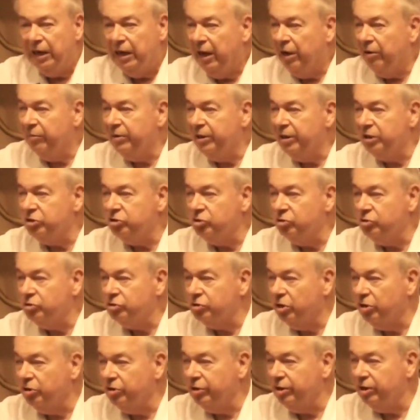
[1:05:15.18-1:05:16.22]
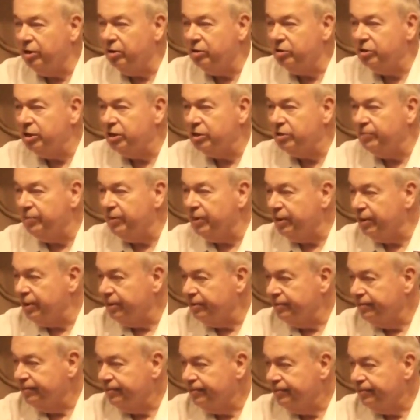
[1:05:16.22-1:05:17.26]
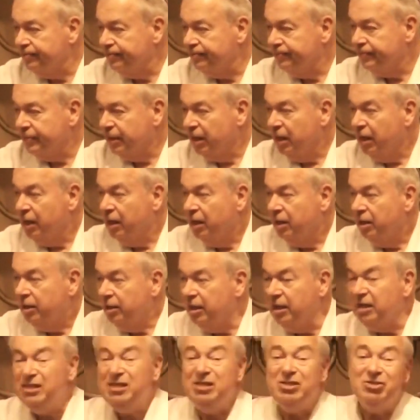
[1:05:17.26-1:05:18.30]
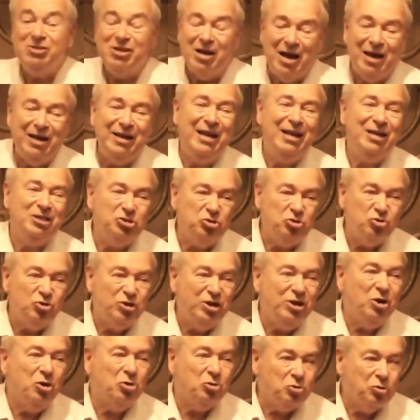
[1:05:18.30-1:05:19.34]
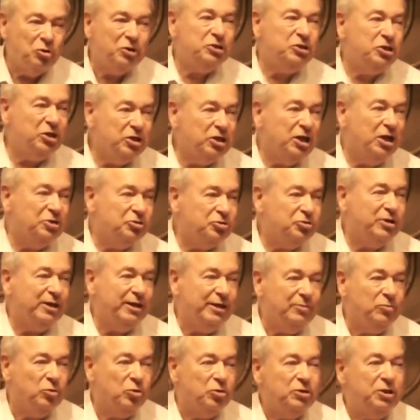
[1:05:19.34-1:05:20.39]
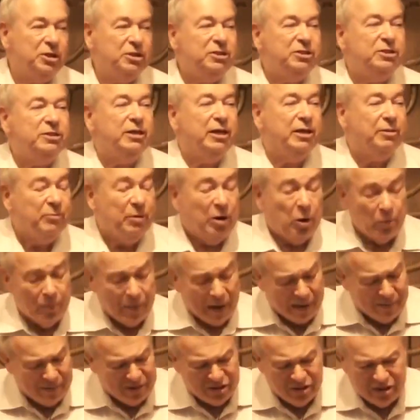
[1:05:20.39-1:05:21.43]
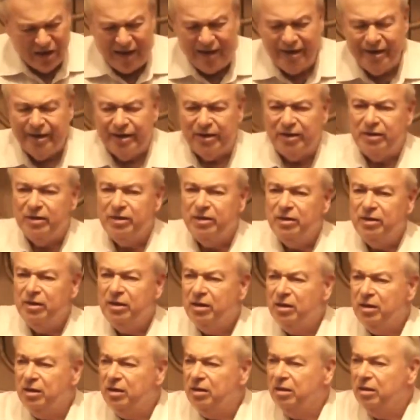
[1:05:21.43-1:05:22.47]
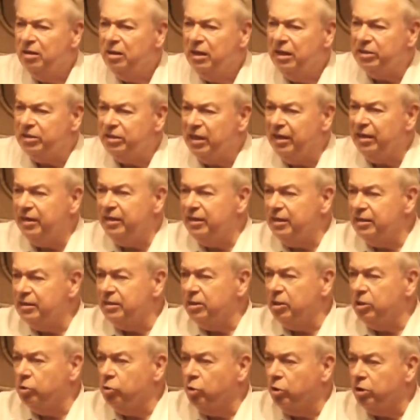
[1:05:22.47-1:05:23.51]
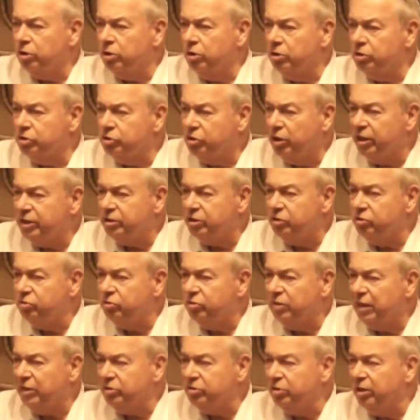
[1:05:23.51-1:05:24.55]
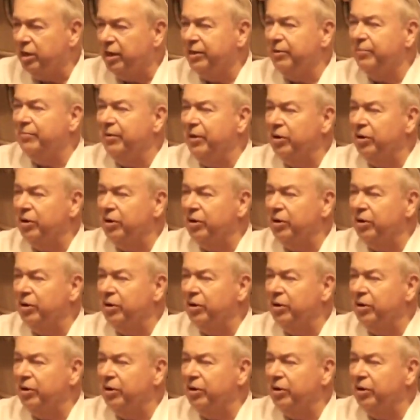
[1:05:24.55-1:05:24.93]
How many Jews are there? 6 million. This is not a Judeo-Christian country anymore. This is, Obama said it. He said it in his inaugural address in 2009.